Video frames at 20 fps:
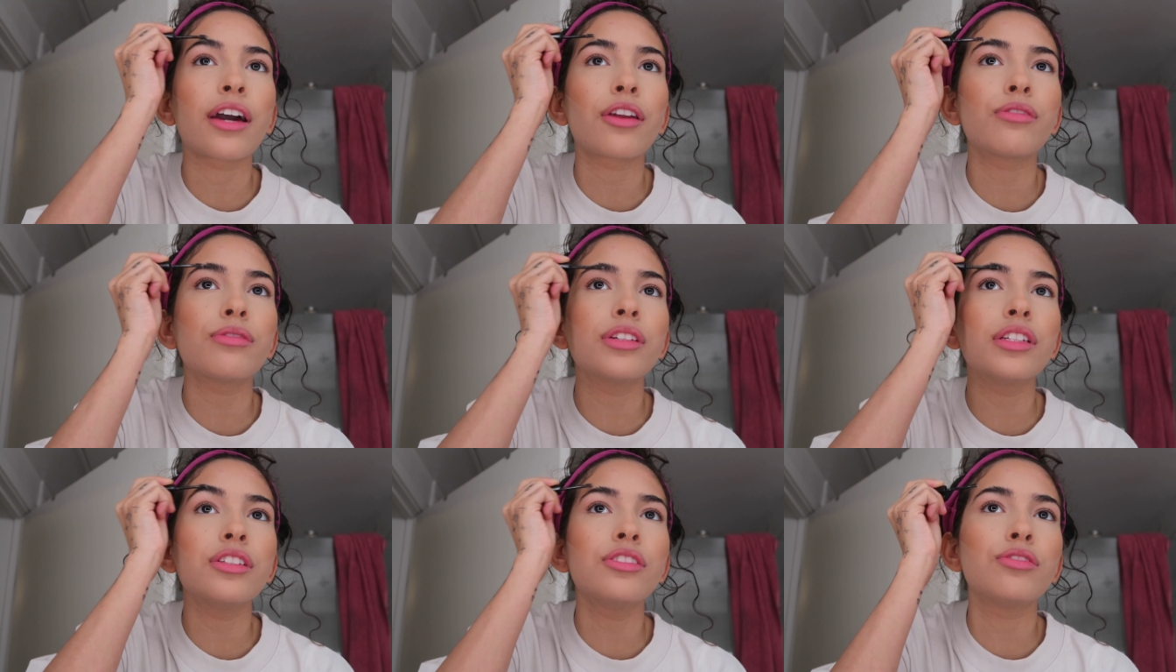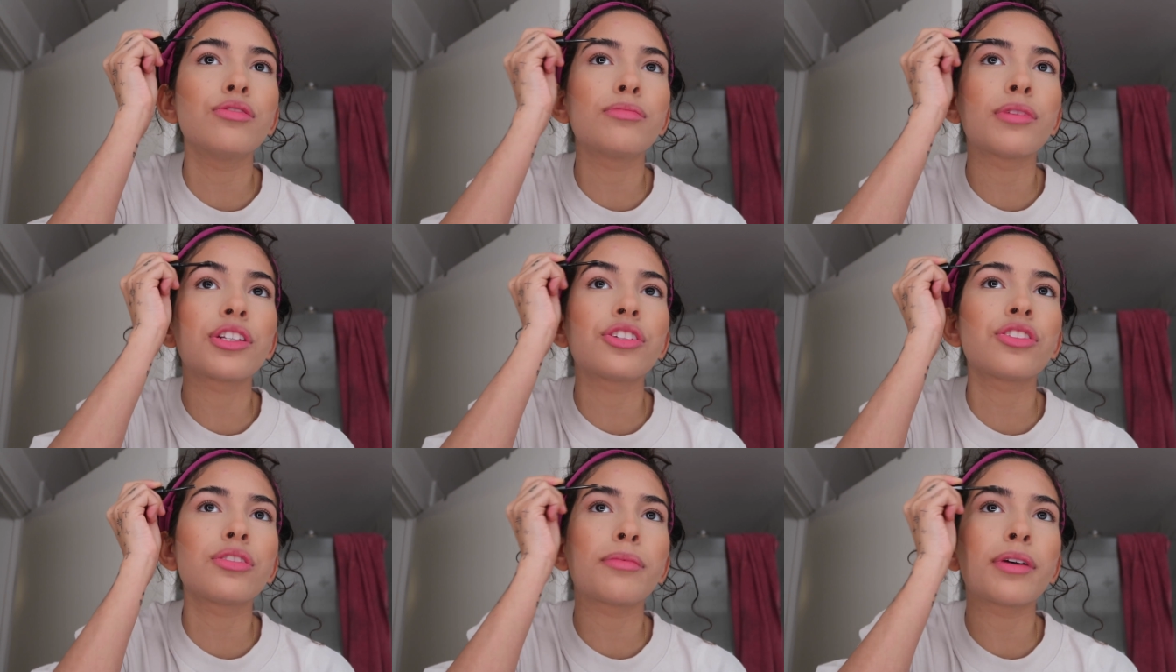I don't really do
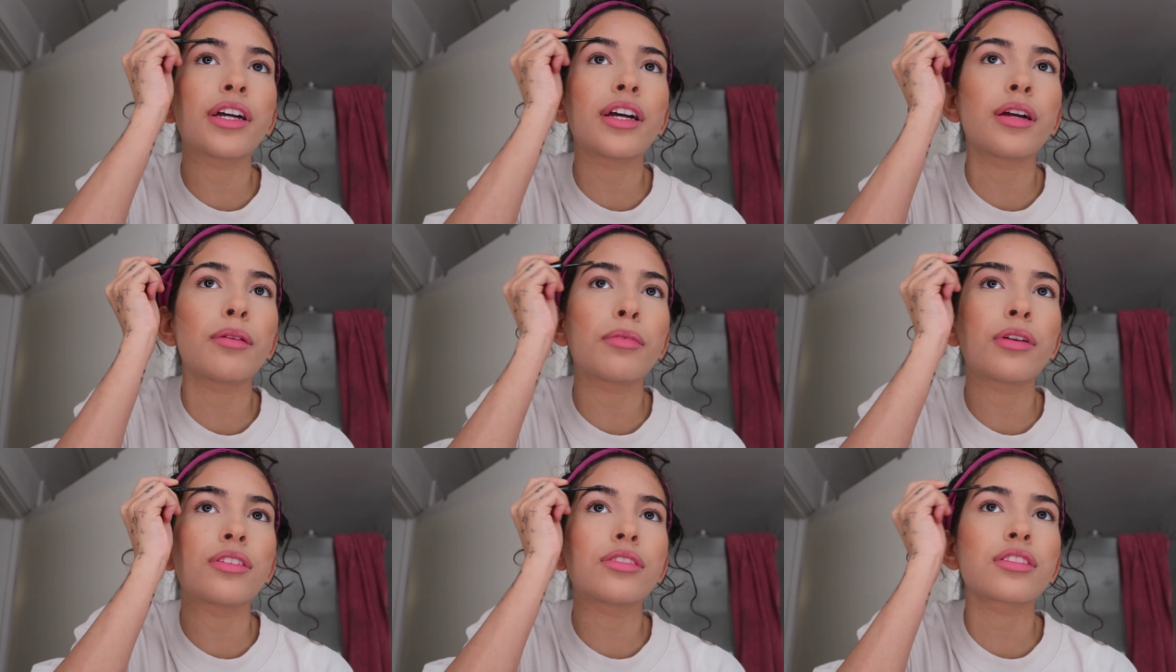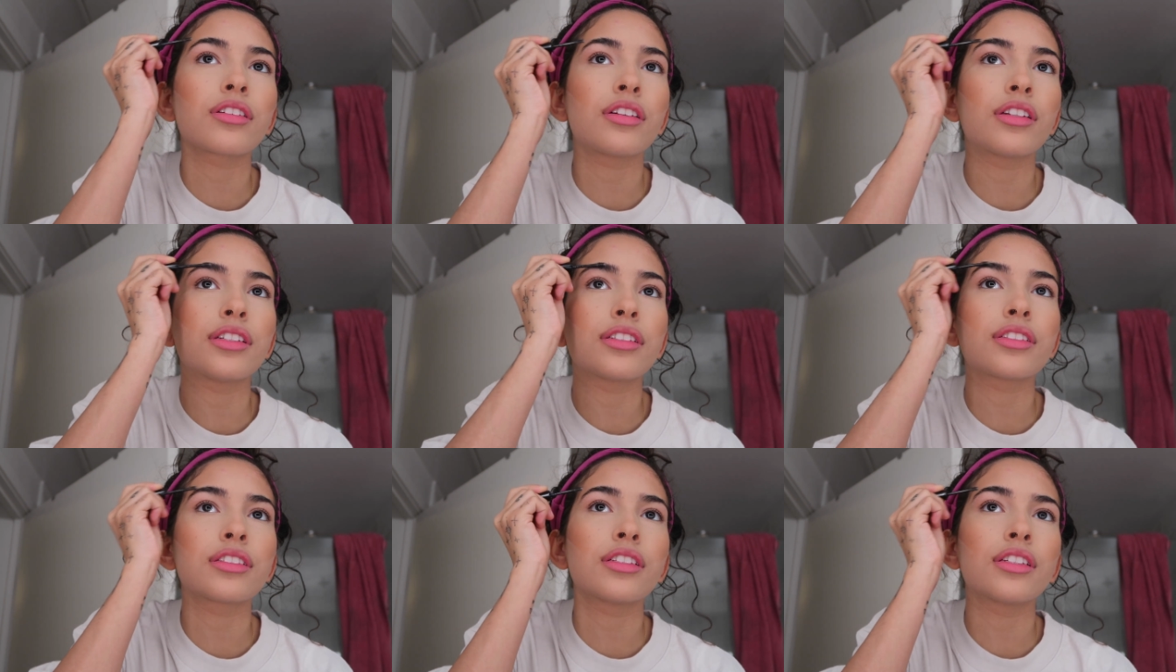much to my eyebrows,
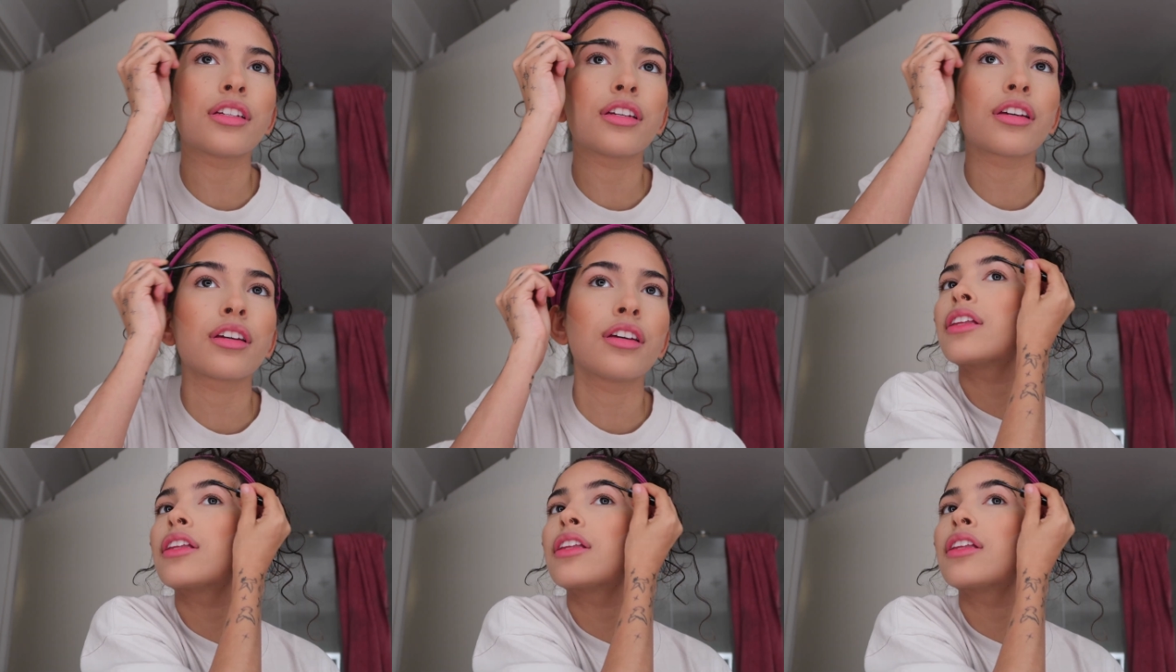honestly.